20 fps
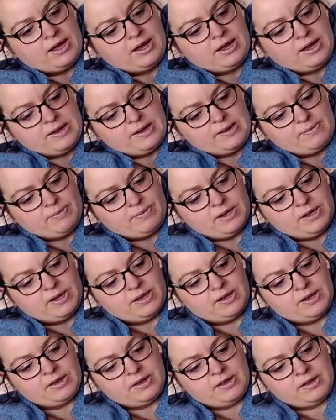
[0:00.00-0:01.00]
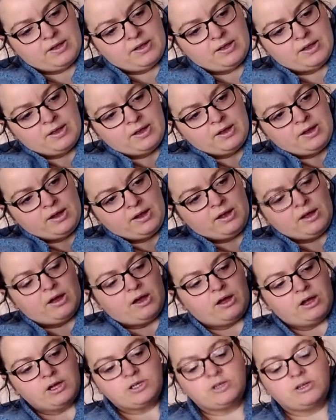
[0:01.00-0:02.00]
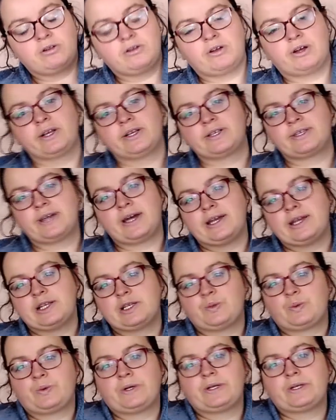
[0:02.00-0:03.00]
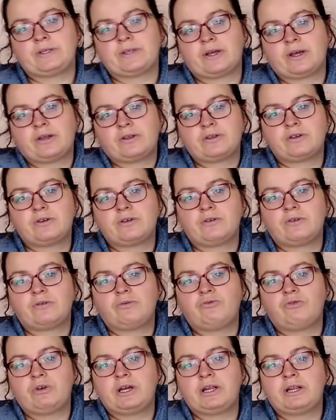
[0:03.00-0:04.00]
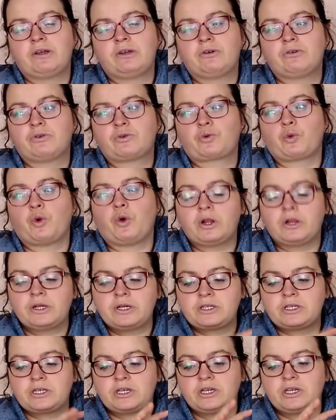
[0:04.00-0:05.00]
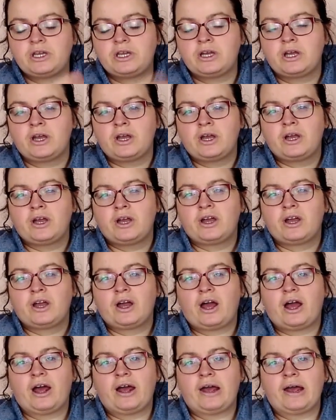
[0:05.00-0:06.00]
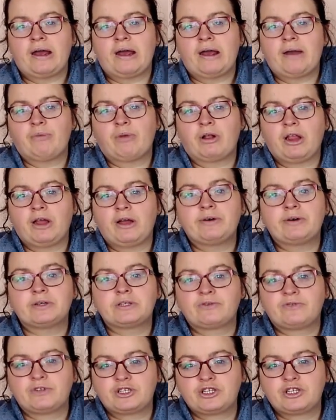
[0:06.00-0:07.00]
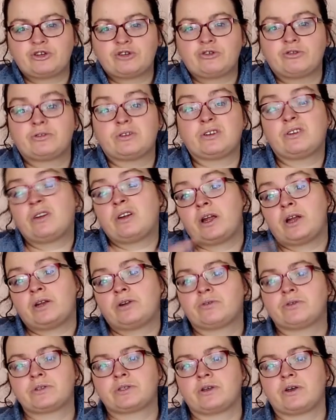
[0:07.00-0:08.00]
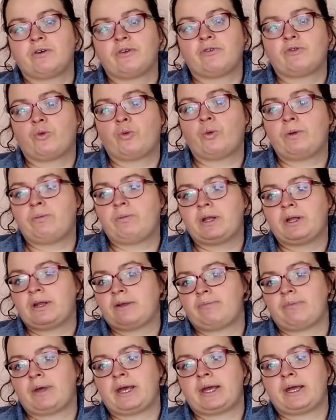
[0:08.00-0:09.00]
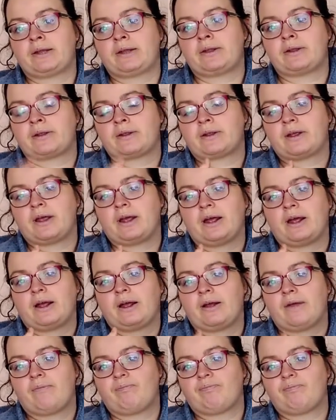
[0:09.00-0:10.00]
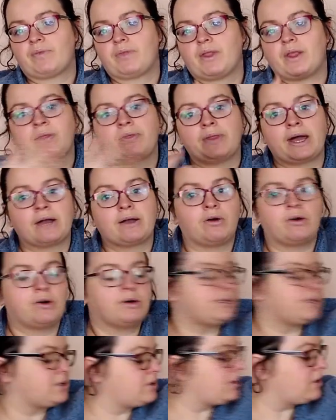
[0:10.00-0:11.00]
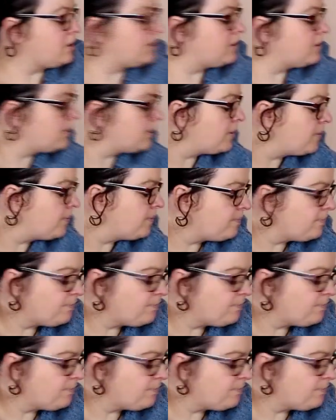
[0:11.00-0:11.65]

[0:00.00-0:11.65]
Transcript: Um, I do like Sainsbury's, they do really good quality um, clothes for children and also for women and men and that kind of thing.